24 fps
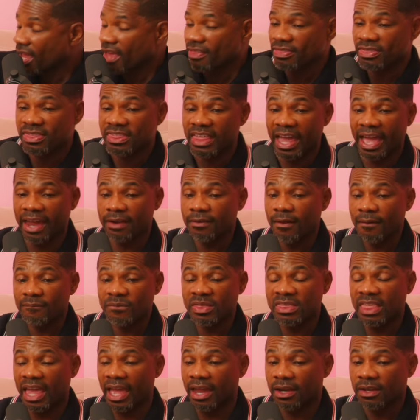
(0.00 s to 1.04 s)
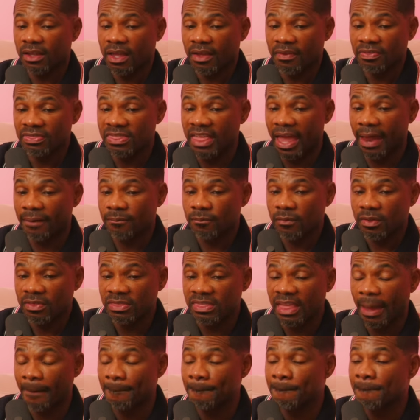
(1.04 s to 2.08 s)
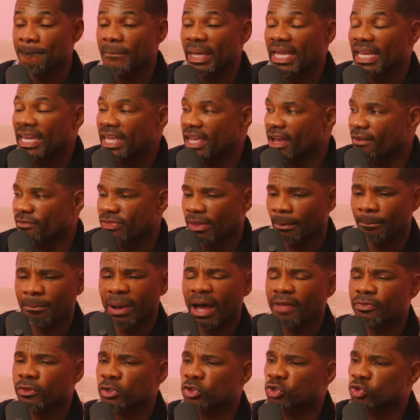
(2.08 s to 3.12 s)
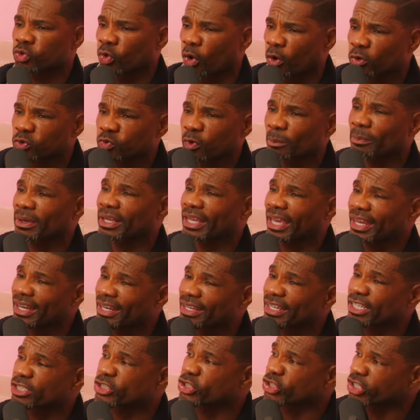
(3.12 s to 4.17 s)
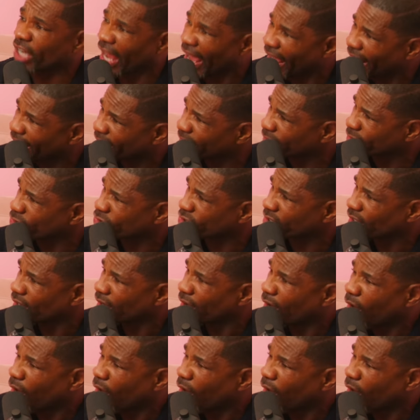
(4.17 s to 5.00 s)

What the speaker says: That many of them by the droves were beginning to change